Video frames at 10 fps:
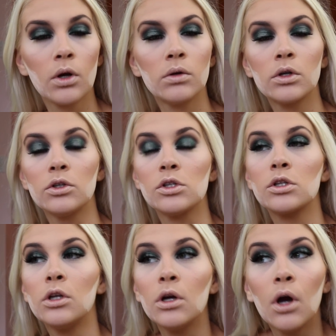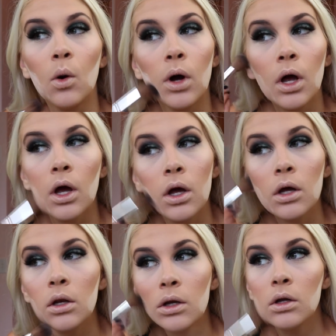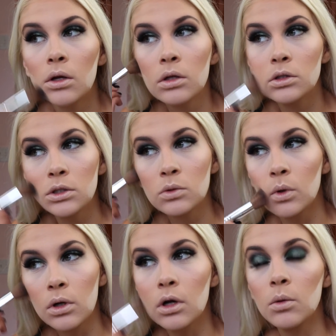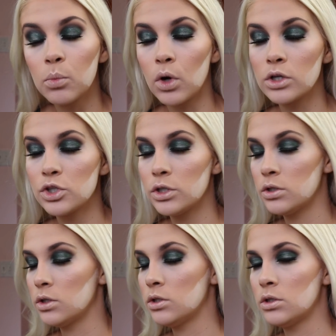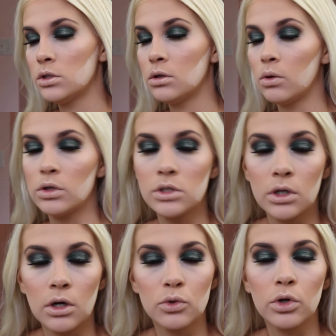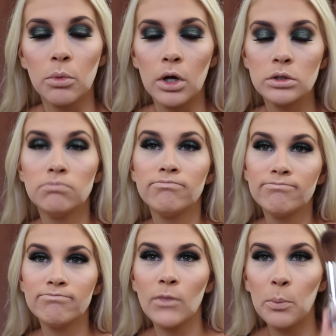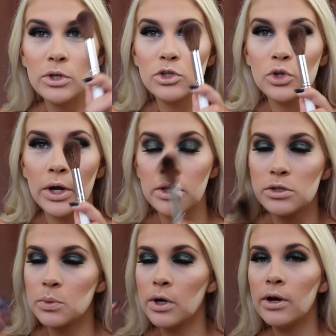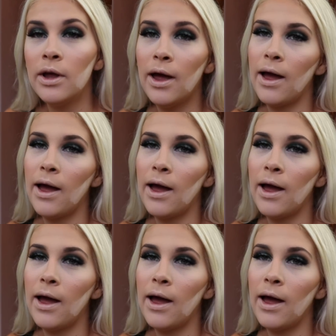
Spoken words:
I'm just gonna go ahead. This is one of her brushes. This is the contour brush. I meant to try this one.